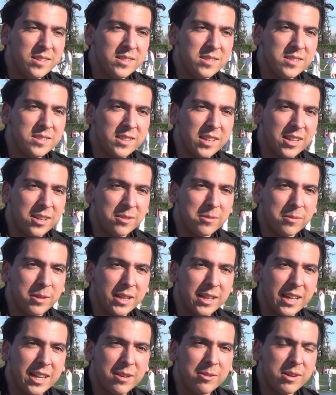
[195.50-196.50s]
It's getting
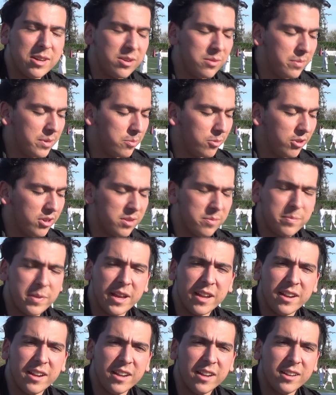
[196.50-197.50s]
ready to be more
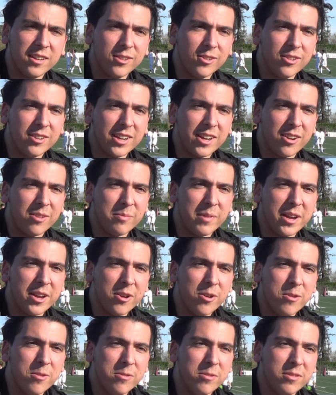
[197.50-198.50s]
independent, going out on my
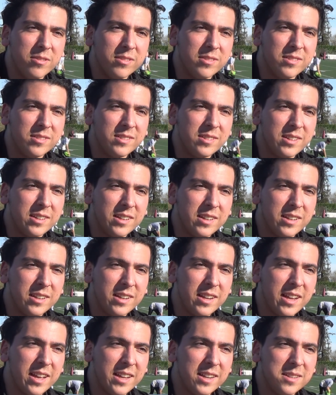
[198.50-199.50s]
own,
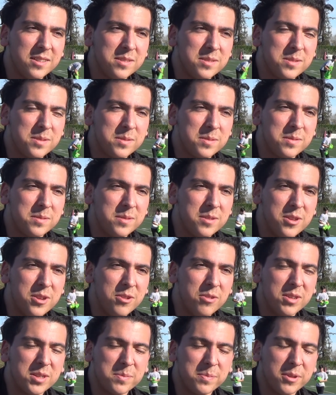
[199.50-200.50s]
and
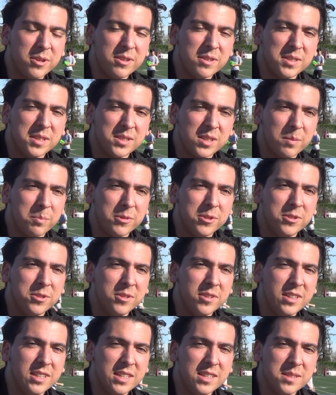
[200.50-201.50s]
new experiences,
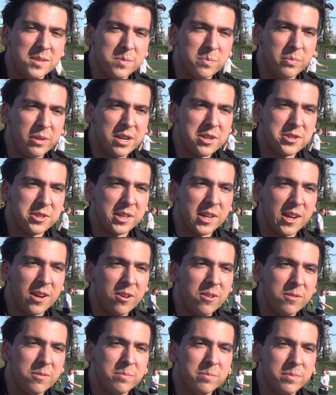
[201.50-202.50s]
opportunities, branching
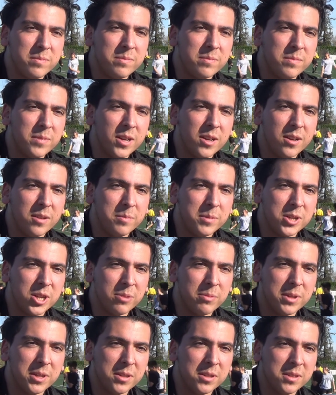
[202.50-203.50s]
out,
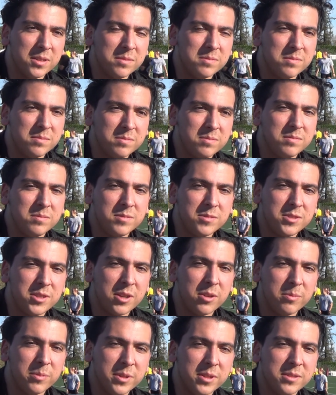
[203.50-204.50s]
becoming a
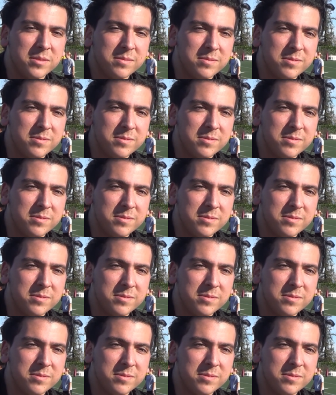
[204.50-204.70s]
gentleman.